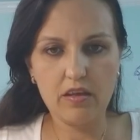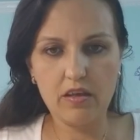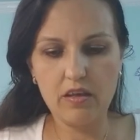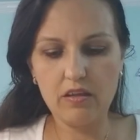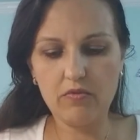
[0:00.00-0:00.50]

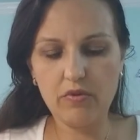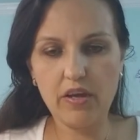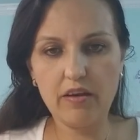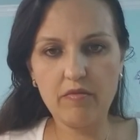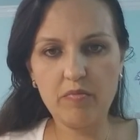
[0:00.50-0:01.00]
And we
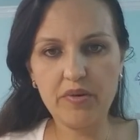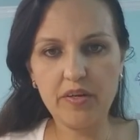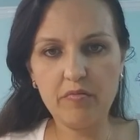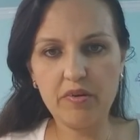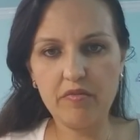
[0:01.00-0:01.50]
have a
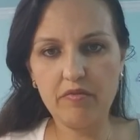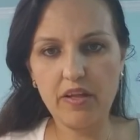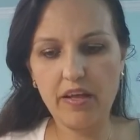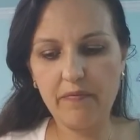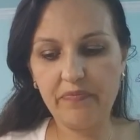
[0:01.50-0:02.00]
pretty
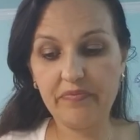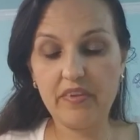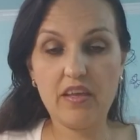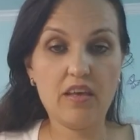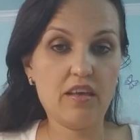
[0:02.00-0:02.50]
butterfly.
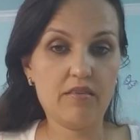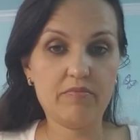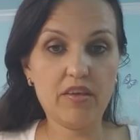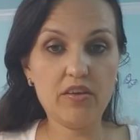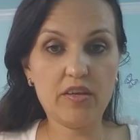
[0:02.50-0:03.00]

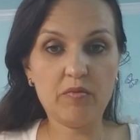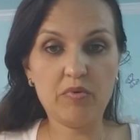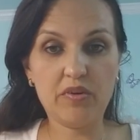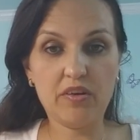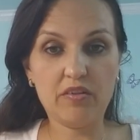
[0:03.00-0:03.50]
You can
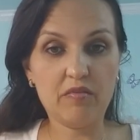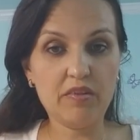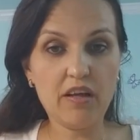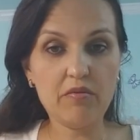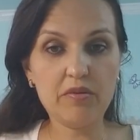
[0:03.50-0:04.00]
put it on the
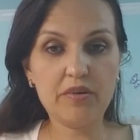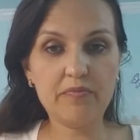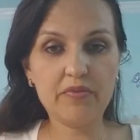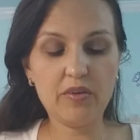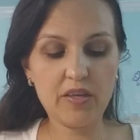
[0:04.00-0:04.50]
flower,
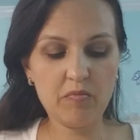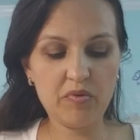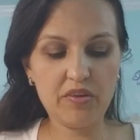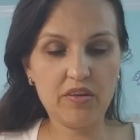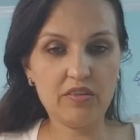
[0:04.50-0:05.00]
you can
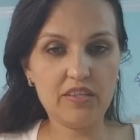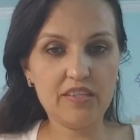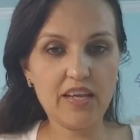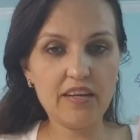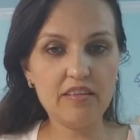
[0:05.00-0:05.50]
put it on the
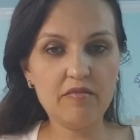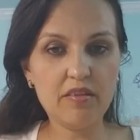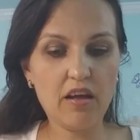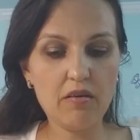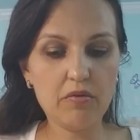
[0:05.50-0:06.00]
side of the
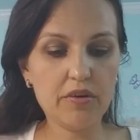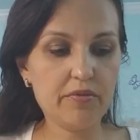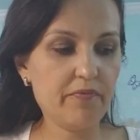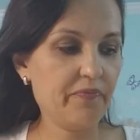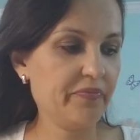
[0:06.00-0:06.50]

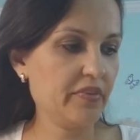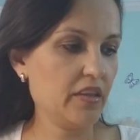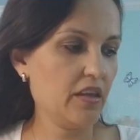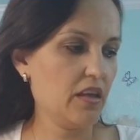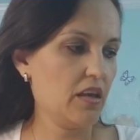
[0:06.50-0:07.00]
flower.
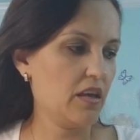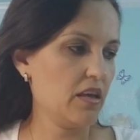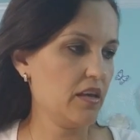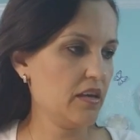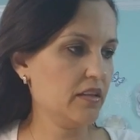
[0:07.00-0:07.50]

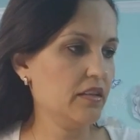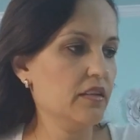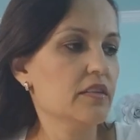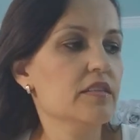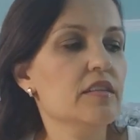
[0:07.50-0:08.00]

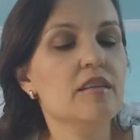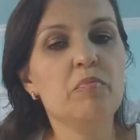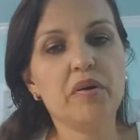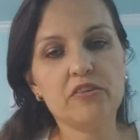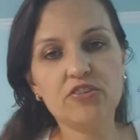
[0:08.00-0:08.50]
And this is the
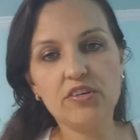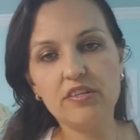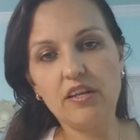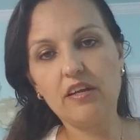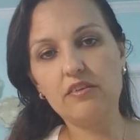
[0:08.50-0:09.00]
puncher
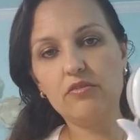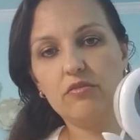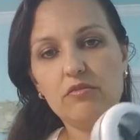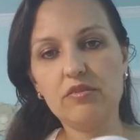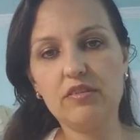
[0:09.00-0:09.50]
that I
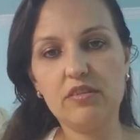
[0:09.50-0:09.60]
use.